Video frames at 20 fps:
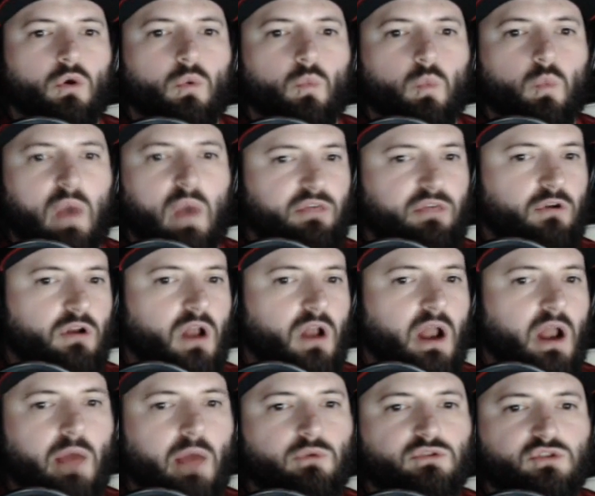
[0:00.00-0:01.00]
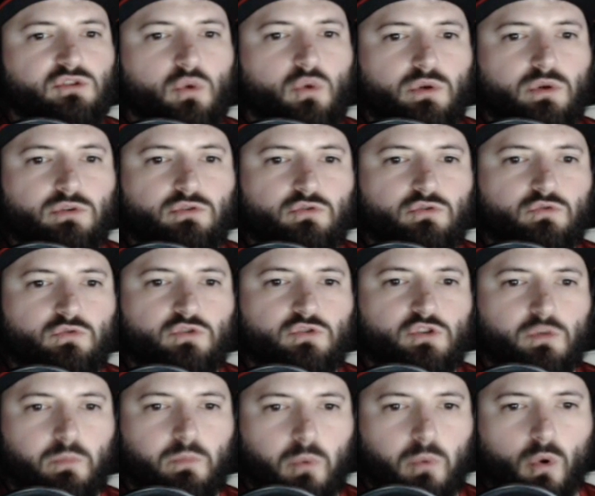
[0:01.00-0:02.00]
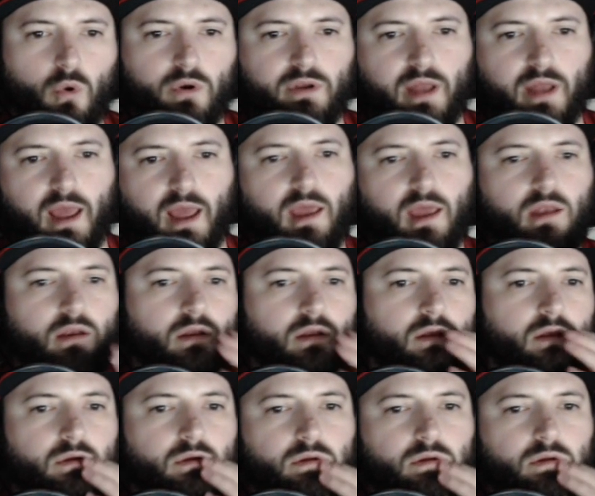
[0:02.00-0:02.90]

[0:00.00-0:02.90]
whether or not I was going to support and